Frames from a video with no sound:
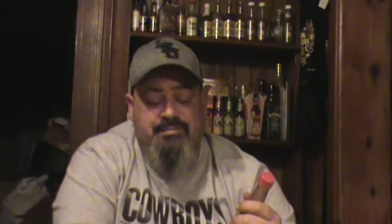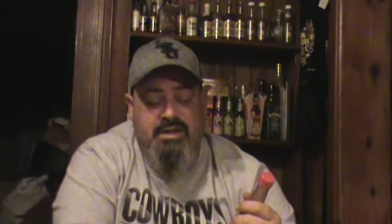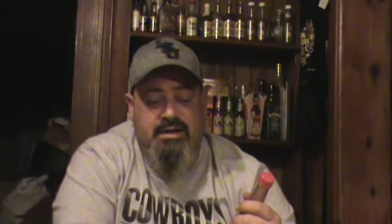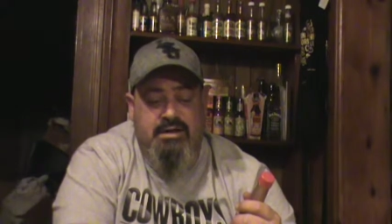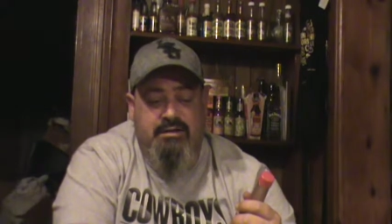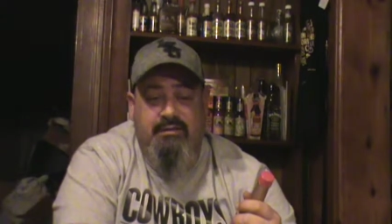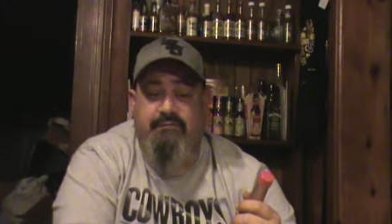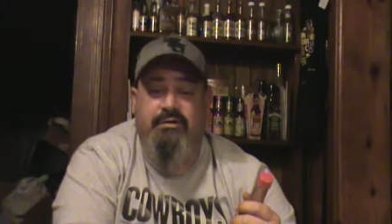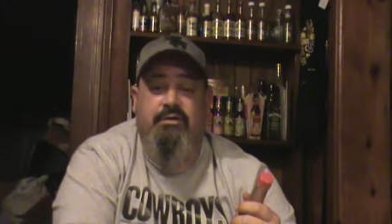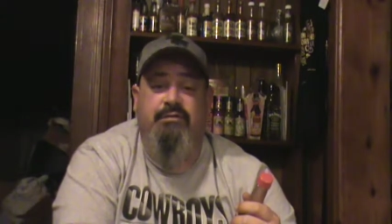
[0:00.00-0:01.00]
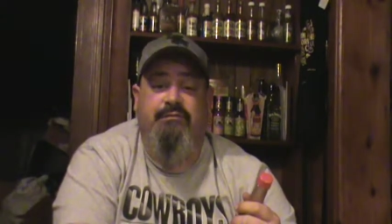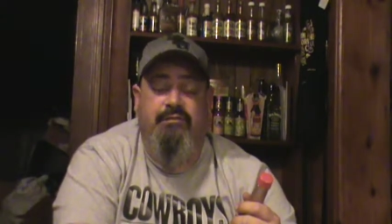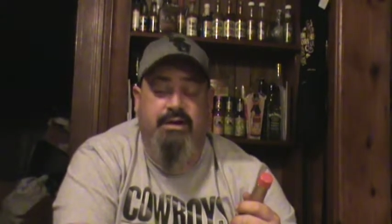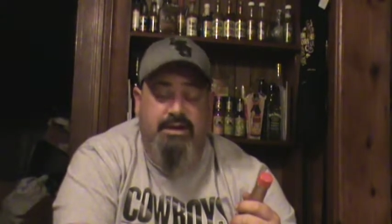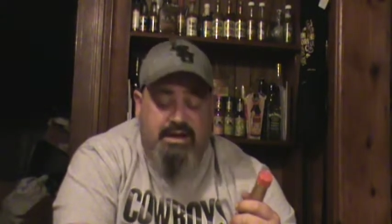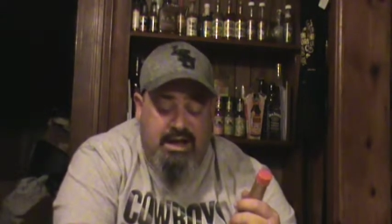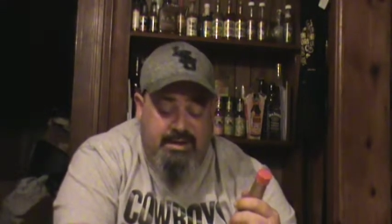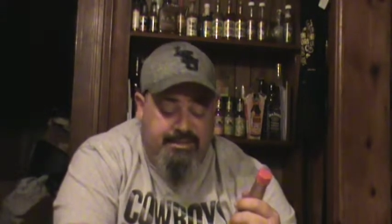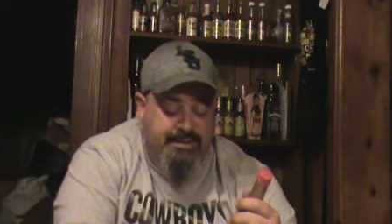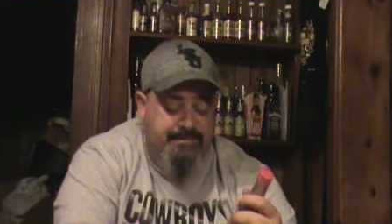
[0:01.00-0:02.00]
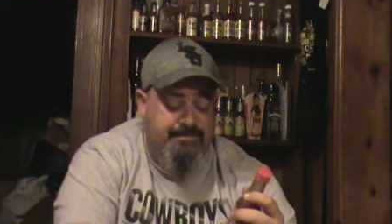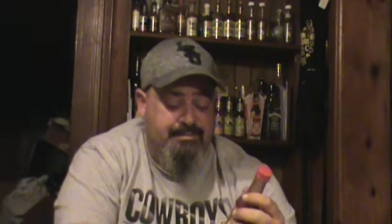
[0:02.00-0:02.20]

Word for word: Uh, feel free to comment,